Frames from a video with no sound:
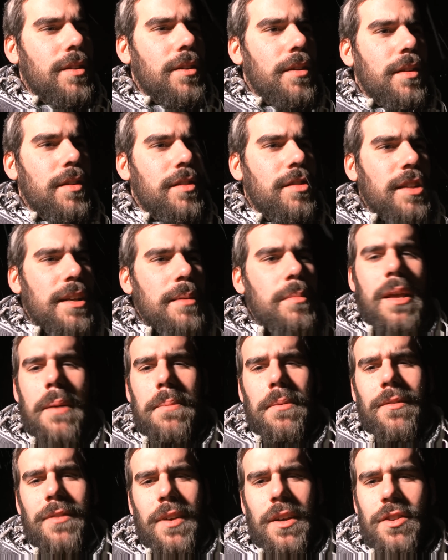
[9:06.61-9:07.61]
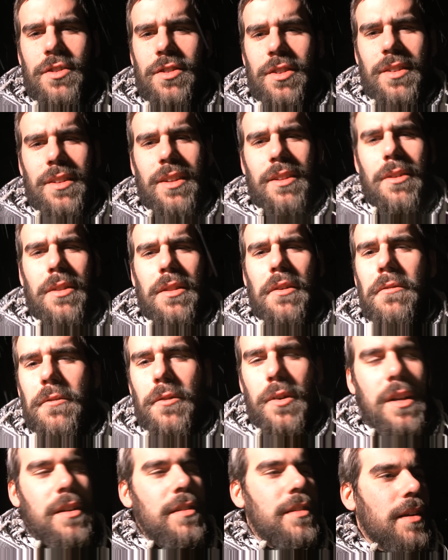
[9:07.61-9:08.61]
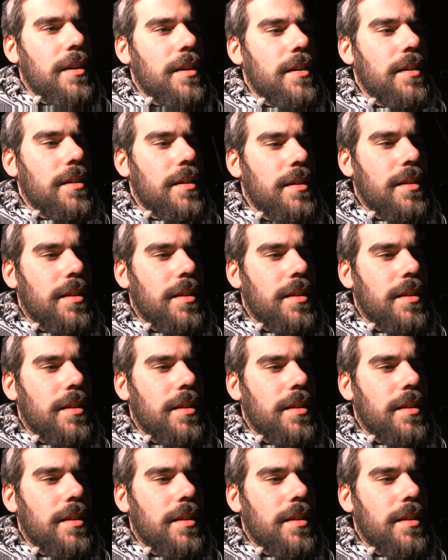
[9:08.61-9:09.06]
and all the sleep deprivation and all the freezing,